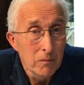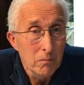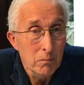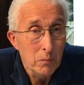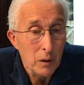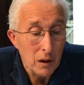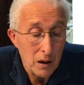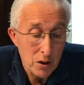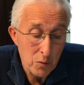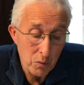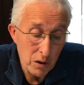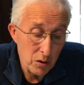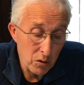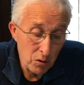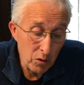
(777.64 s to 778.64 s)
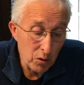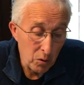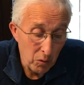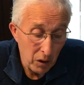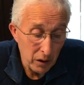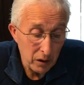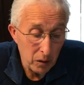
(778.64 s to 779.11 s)
But as we do
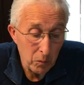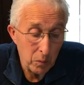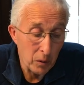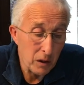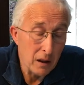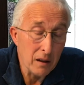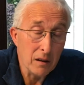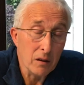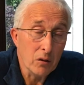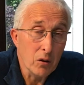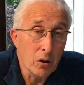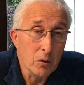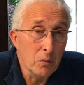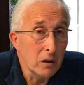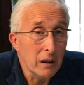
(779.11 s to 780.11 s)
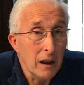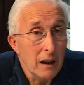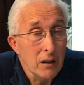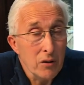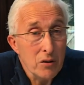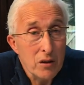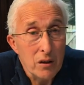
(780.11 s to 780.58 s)
go out and pray that God would guide
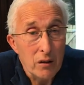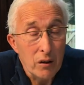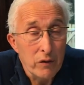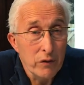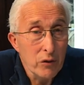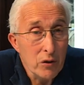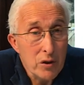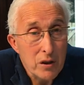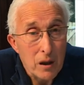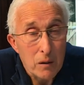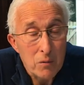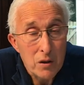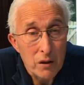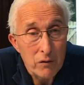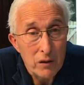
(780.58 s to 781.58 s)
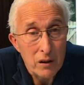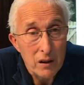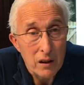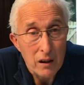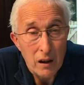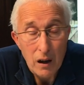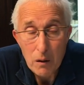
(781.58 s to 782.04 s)
us in our footsteps every
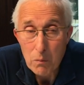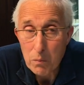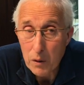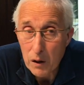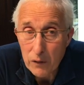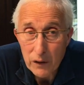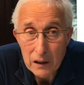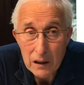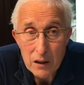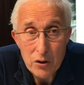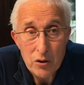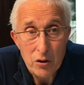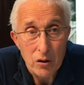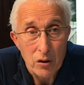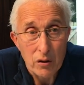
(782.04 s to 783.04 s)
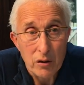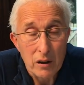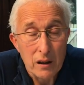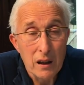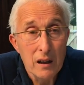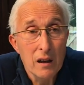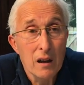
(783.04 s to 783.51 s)
day, I'm perfectly sure that
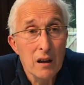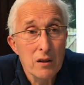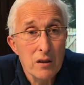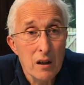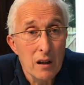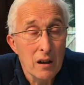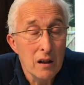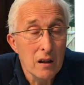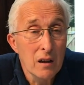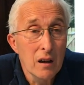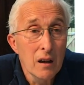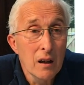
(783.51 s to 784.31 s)
He has a